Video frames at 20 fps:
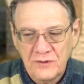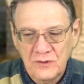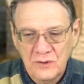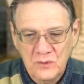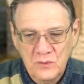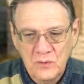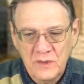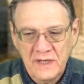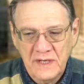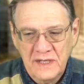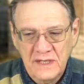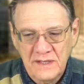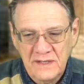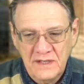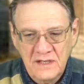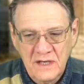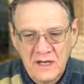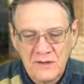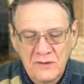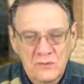you, and in
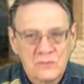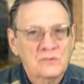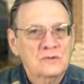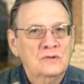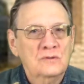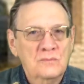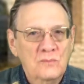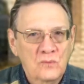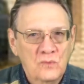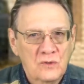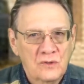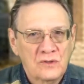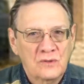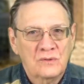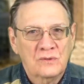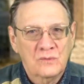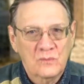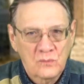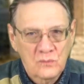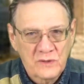the other room
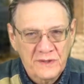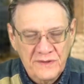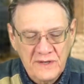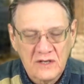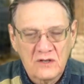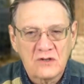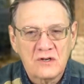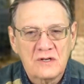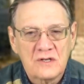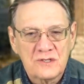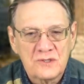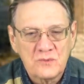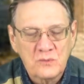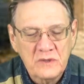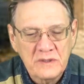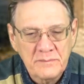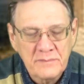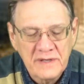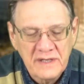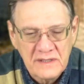were what they call
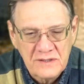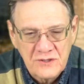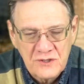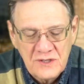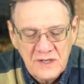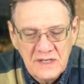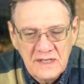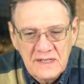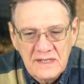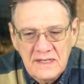suite mates.